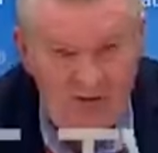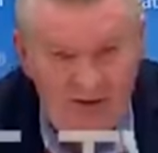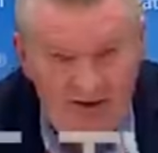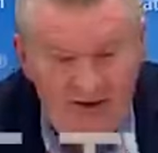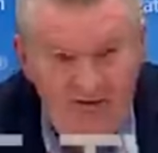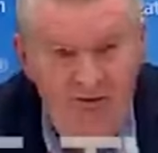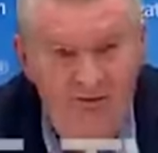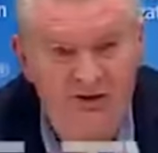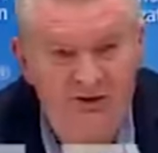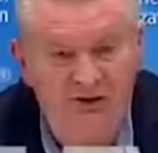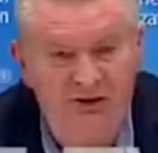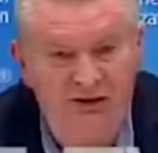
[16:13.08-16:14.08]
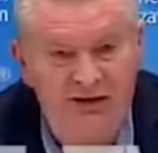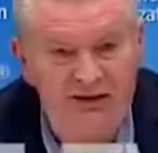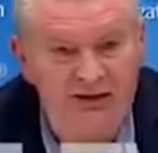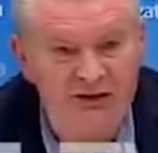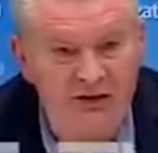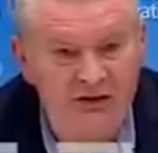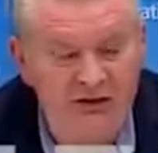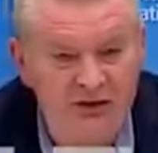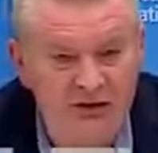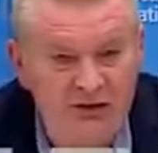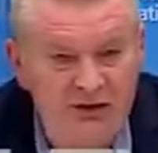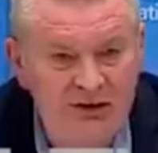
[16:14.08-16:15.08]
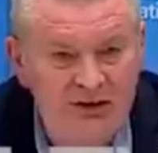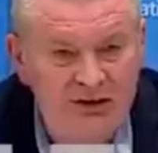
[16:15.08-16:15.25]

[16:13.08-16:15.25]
I believe the Ministry of Health is also